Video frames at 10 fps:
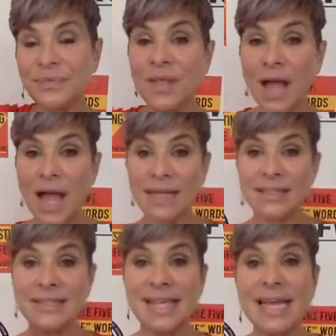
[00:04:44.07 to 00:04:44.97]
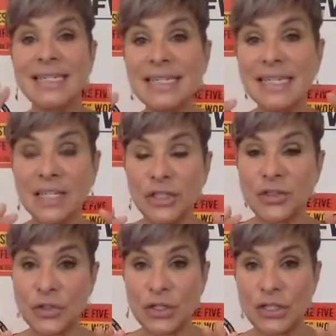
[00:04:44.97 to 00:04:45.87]
I designed it in a
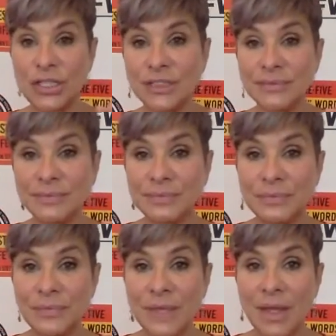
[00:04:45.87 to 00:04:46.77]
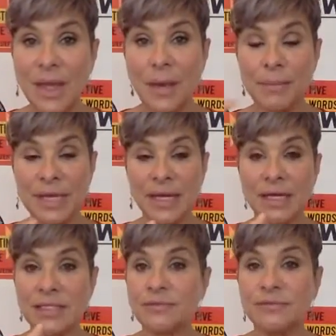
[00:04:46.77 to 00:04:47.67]
circle
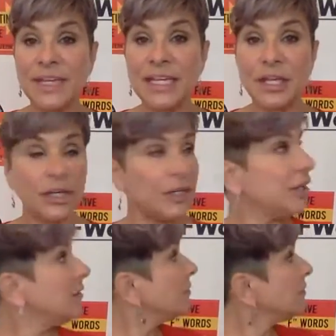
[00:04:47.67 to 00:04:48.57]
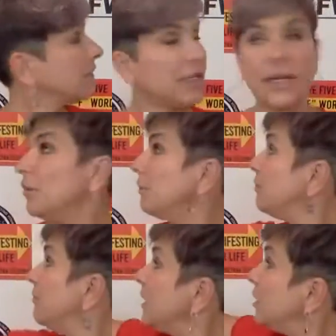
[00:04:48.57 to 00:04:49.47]
because figure
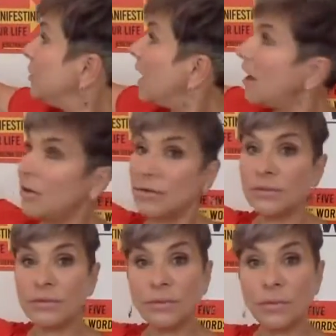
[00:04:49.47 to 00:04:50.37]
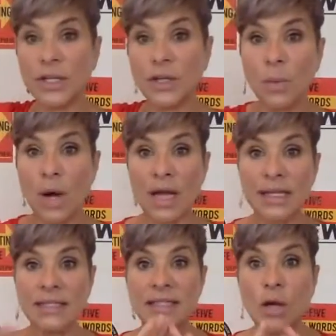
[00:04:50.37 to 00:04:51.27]
out what you
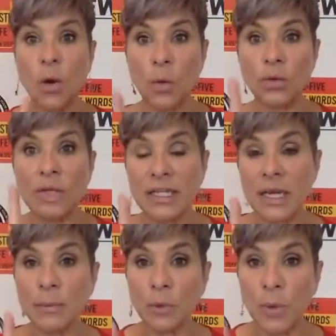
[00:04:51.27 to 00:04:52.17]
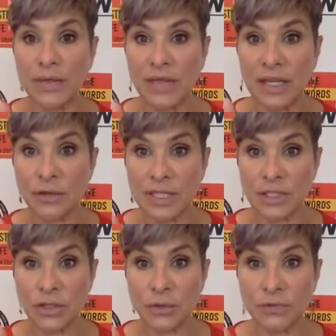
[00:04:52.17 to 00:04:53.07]
want is the only number one thing you need
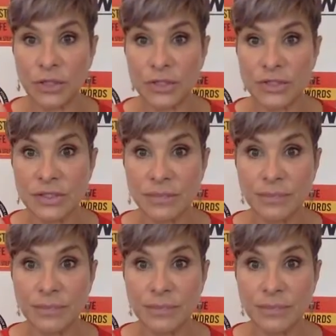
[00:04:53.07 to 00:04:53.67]
to do first.